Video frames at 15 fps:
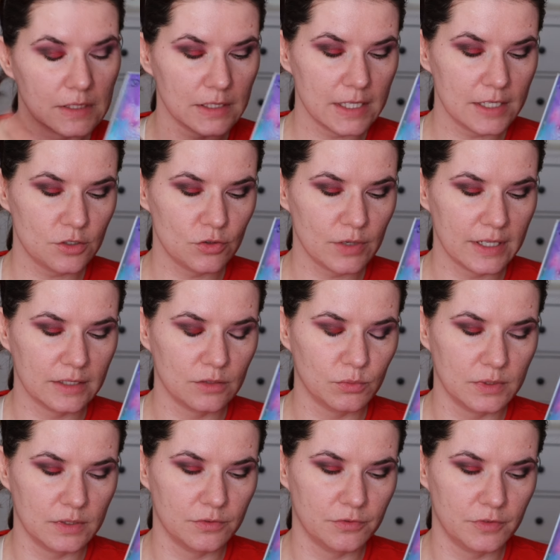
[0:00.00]
Let's try it
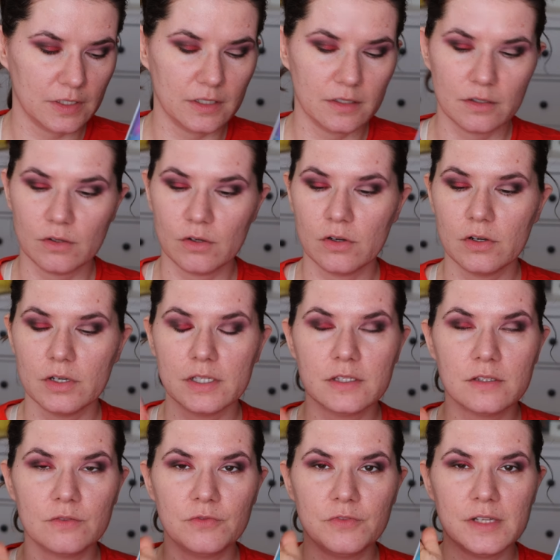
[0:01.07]
with the finger. Oh, it
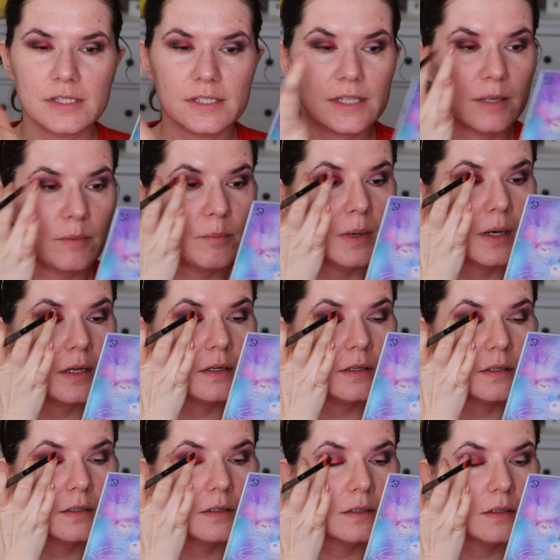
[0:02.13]
feels like butter.